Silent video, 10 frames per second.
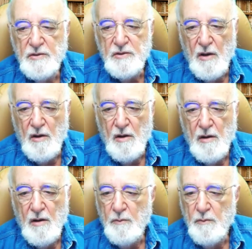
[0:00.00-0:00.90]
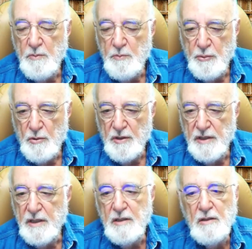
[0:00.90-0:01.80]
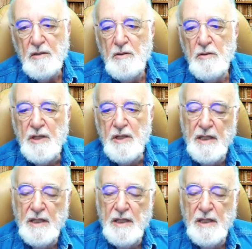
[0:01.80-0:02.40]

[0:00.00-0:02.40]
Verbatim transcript: are reported, including